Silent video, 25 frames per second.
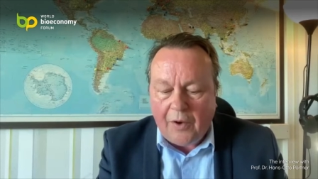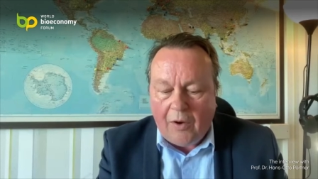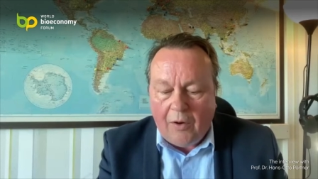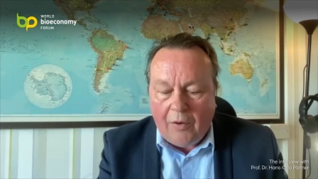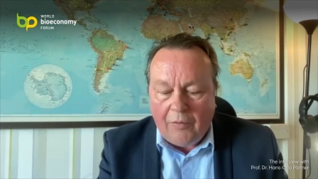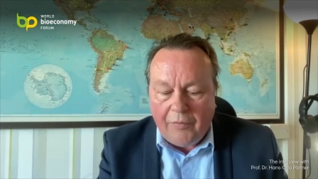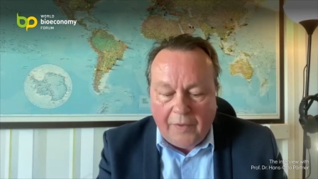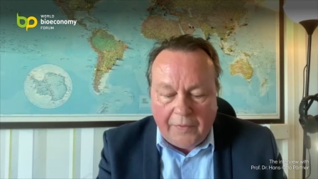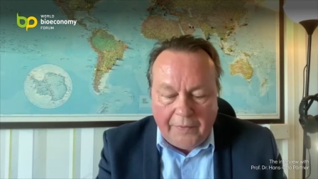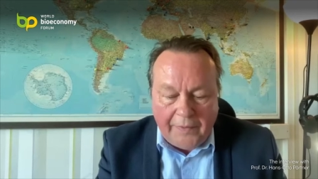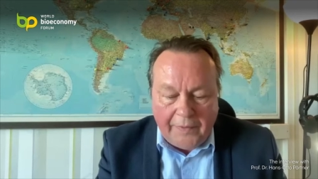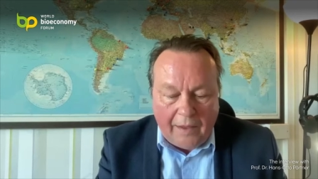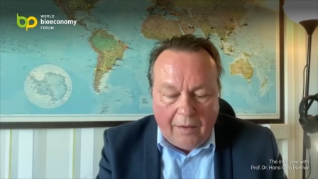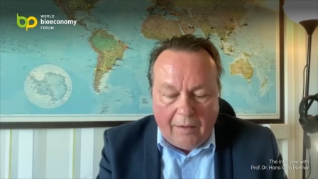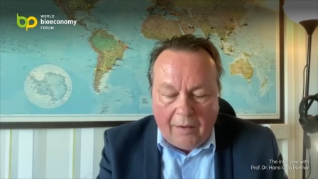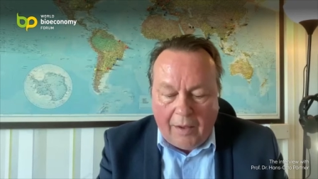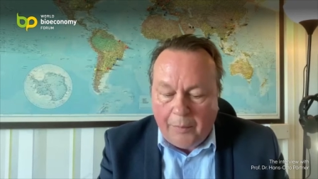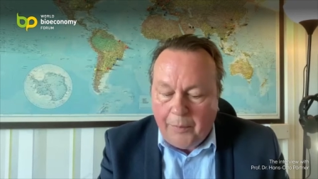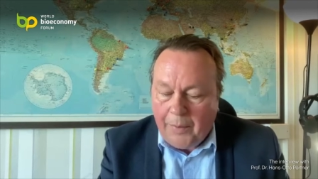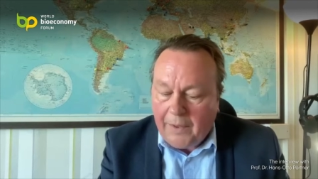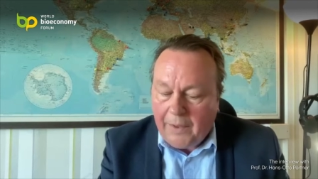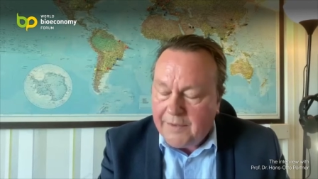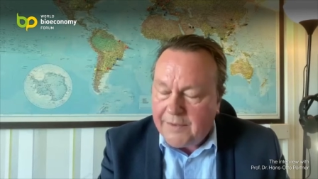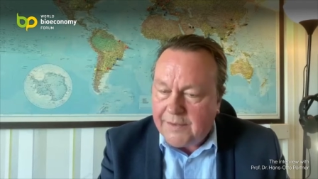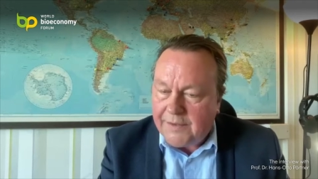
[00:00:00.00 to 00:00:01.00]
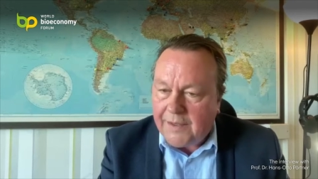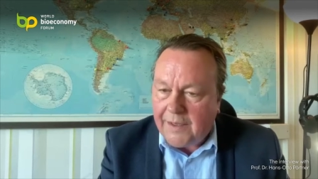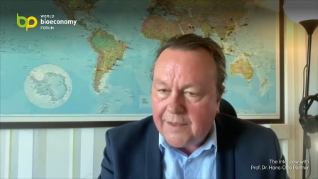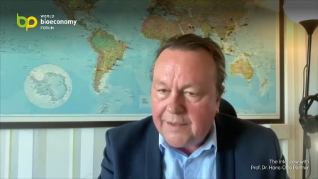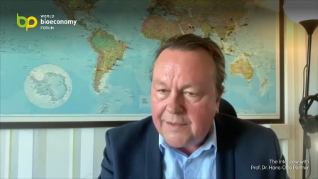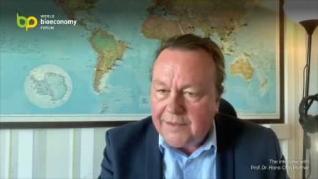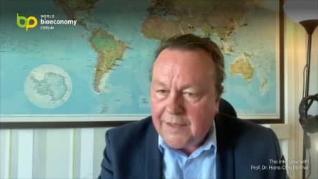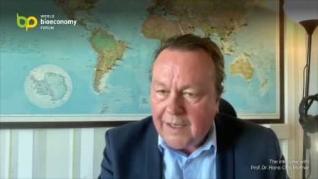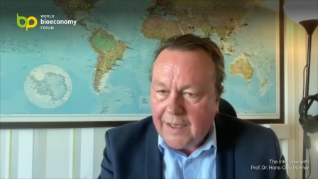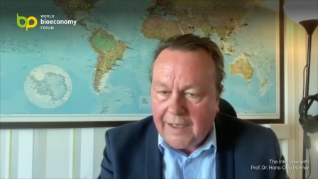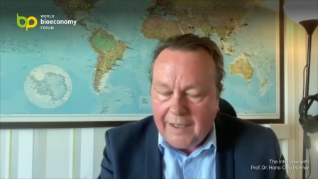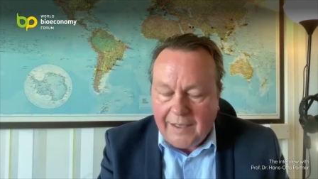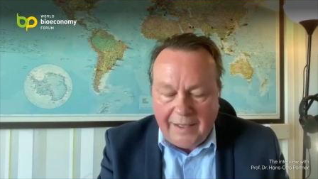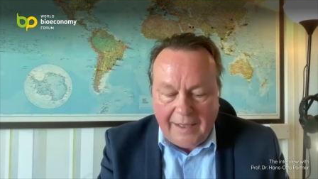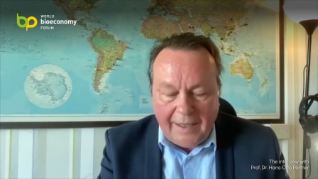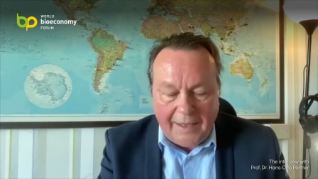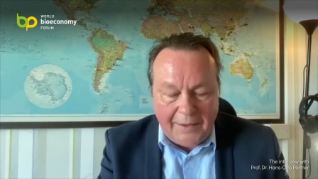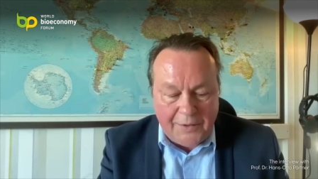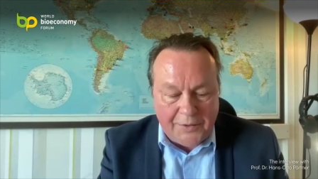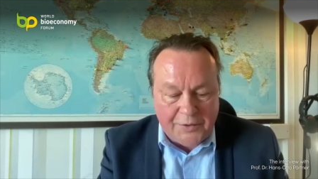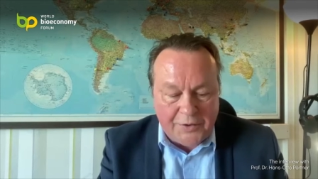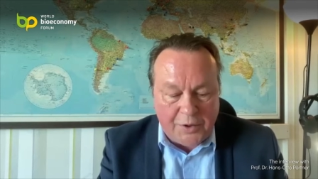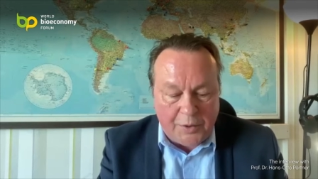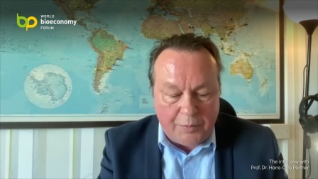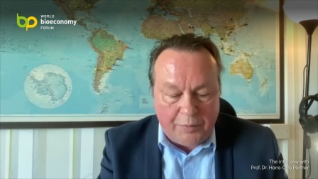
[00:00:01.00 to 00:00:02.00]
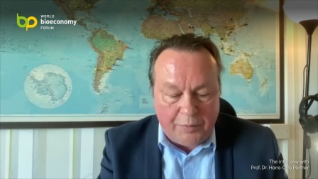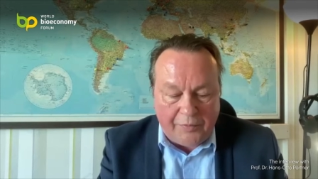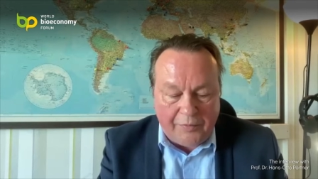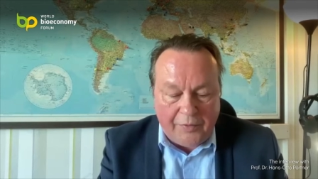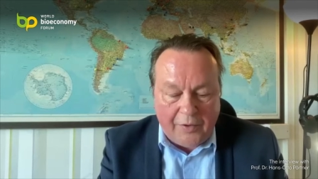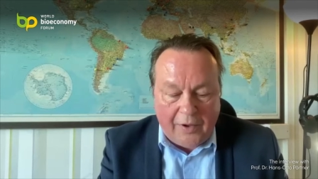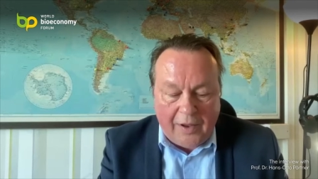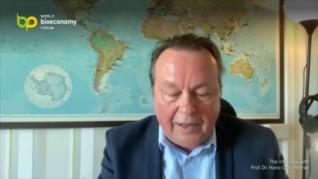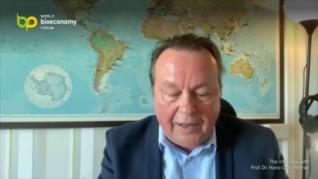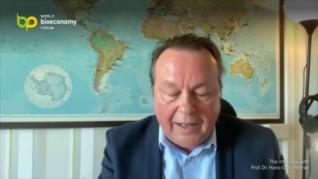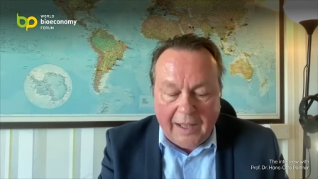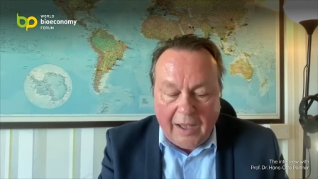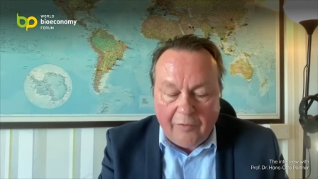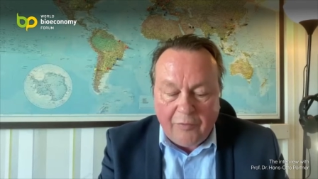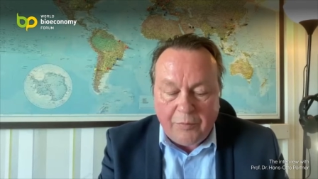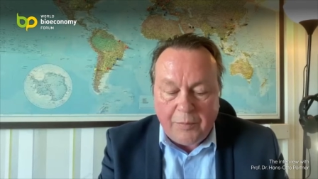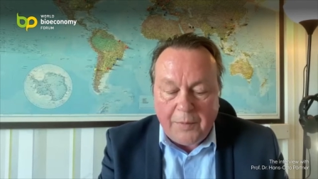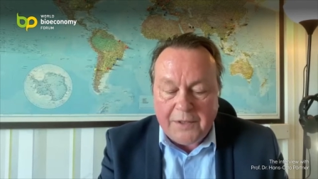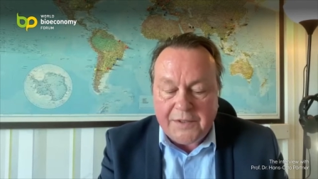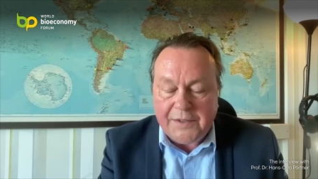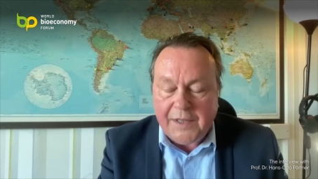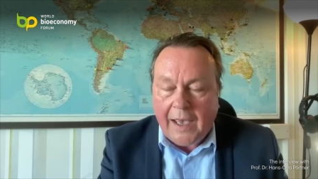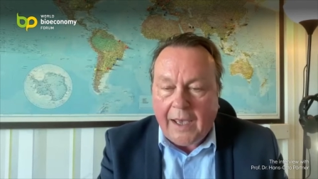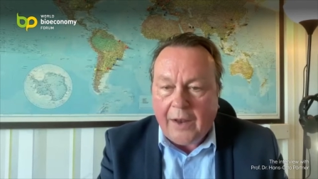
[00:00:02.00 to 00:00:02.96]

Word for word: of the IPCC is to provide governments